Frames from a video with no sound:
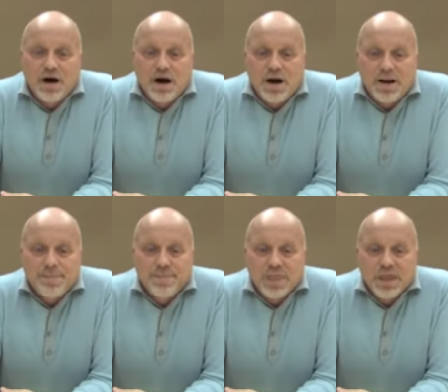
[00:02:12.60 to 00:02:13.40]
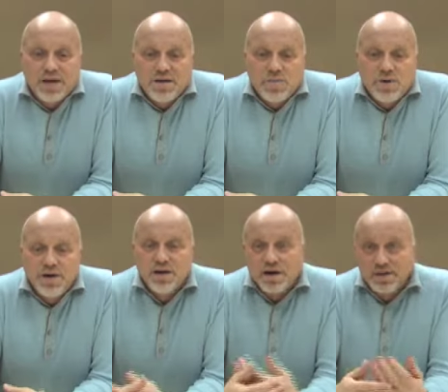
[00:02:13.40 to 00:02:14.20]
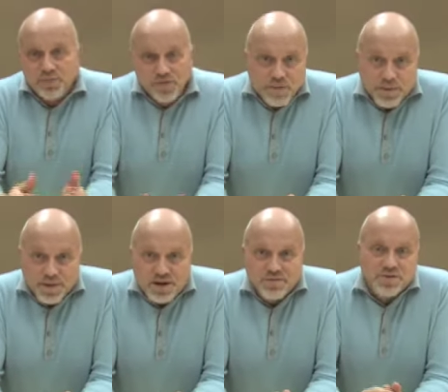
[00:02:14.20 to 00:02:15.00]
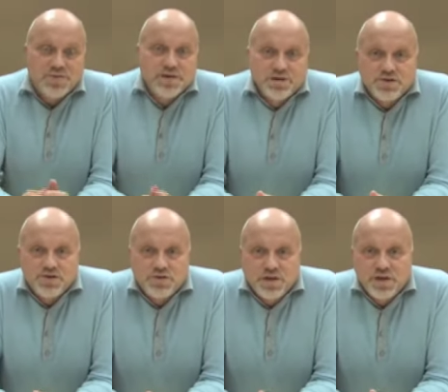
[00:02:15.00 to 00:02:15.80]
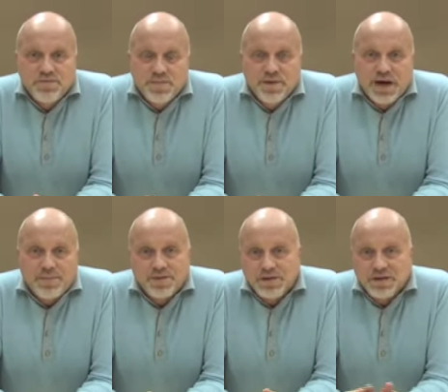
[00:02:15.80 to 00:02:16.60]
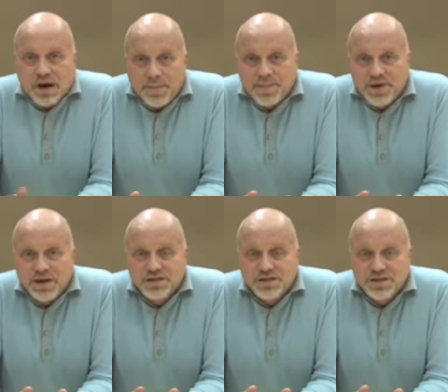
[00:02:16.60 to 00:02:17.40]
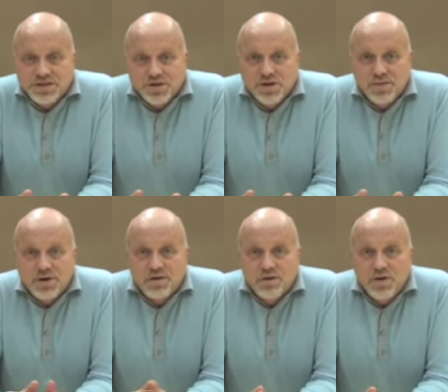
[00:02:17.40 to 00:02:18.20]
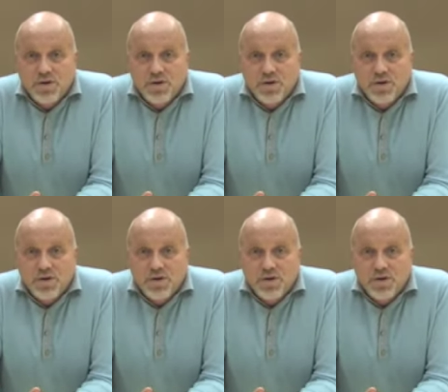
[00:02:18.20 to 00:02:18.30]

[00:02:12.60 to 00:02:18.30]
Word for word: um, when an approvable letter would be issued, it would be up to the company to determine